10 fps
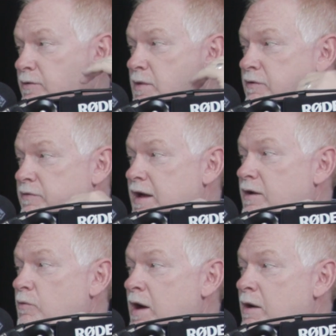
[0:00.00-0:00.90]
As a matter of
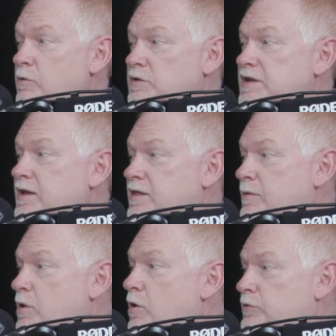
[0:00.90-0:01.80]
fact, I will take
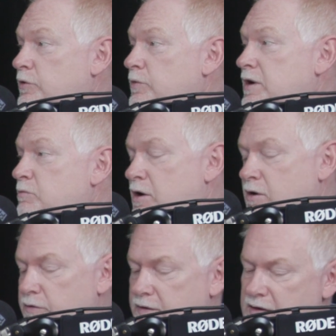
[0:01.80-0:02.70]
them off to read mm-hmm.
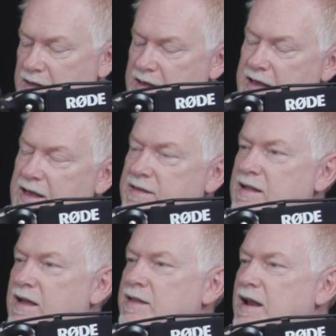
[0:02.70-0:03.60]
because it it's
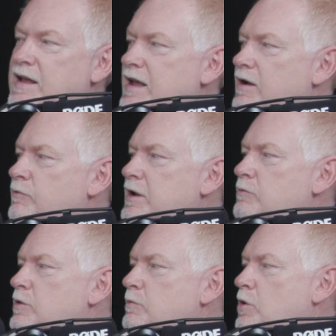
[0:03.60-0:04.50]
not that I can't read
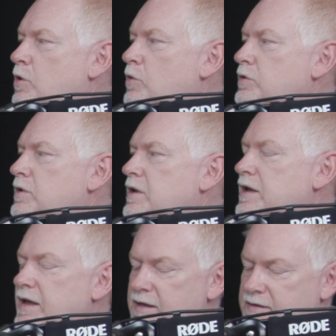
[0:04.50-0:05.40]
with them on.
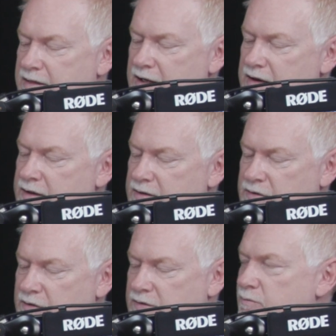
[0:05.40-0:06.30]
Mm-hmm. It's that it
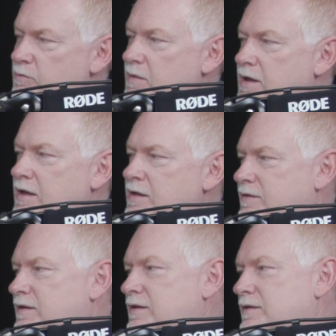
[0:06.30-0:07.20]
just
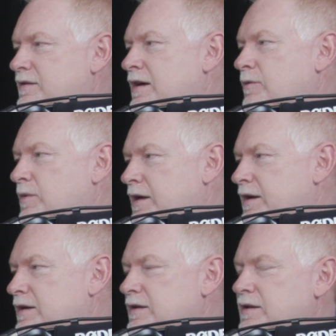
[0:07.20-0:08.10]
it's I don't
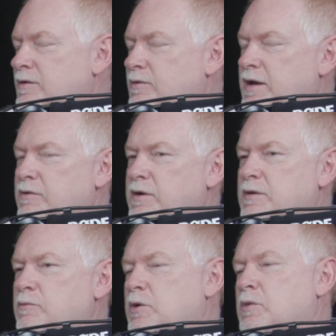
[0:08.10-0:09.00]
like it. I don't right. like
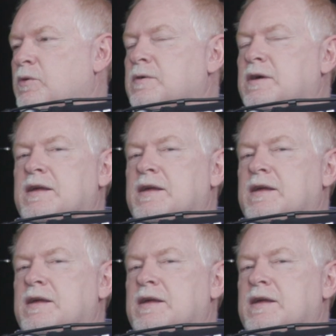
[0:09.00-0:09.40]
reading with them on.